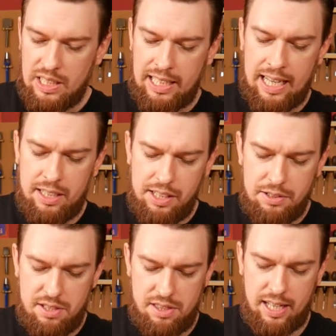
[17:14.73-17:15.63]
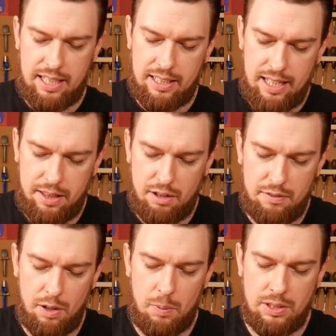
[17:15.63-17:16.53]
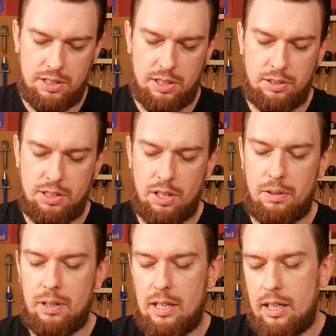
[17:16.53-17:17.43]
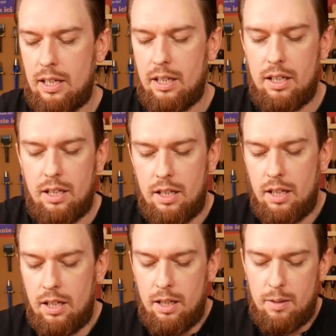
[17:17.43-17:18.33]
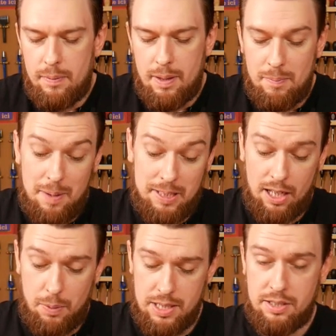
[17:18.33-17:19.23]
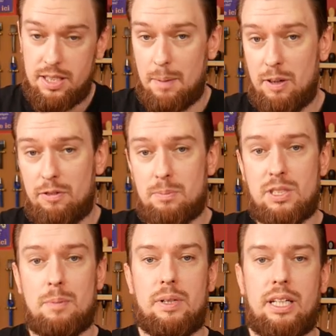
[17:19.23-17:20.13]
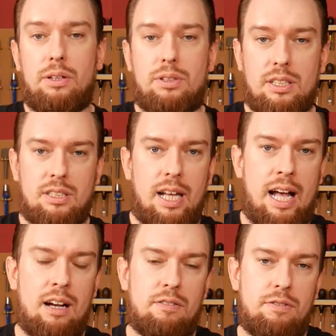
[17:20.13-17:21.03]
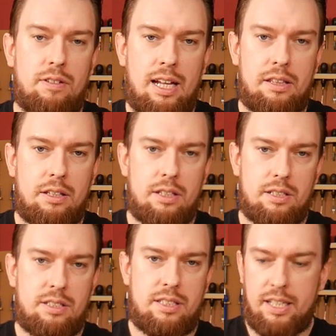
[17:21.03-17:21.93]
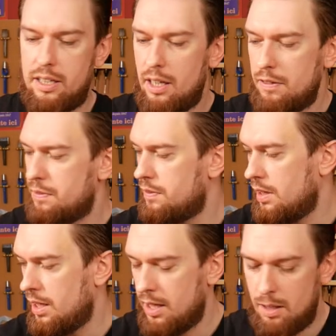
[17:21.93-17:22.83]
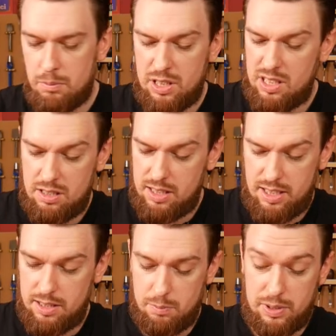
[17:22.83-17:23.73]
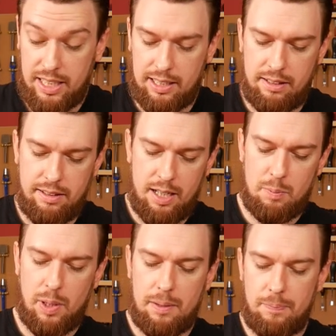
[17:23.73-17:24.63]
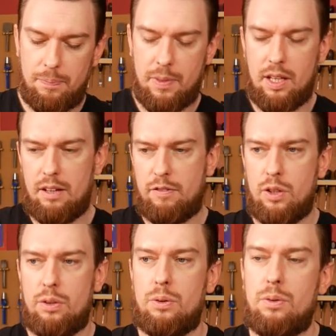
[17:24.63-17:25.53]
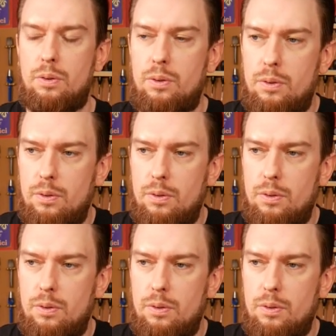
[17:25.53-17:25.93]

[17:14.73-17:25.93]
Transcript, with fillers: Can I use thicker leather if I want to? So then maybe that question is coming from somebody who doesn't have leather that's thin enough, uh, which this isn't particularly thin, but if you